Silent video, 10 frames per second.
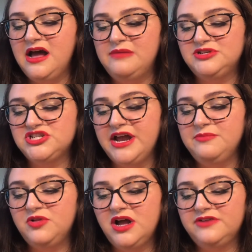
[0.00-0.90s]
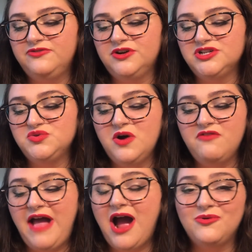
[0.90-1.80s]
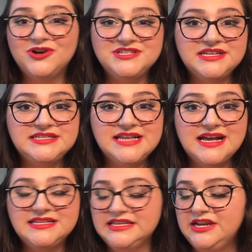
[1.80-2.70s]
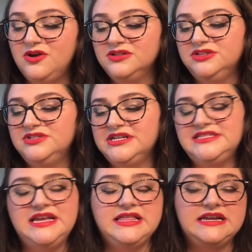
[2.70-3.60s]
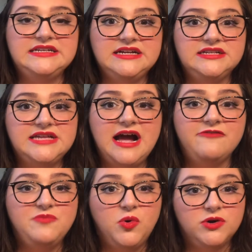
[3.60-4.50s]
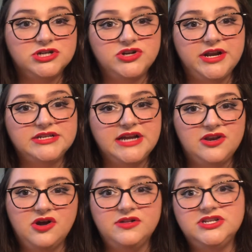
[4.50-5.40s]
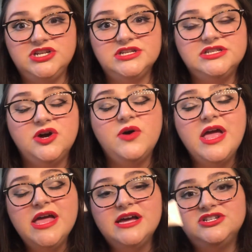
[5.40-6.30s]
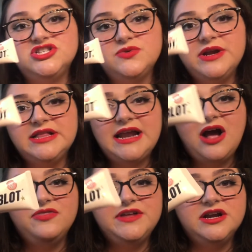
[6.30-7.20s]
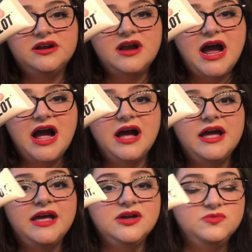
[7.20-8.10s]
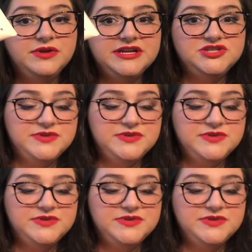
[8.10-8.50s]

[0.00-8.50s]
shine block for 12 hours, it says, and it also does say that it does have pore shrink technology. So just throwing that out there, I really do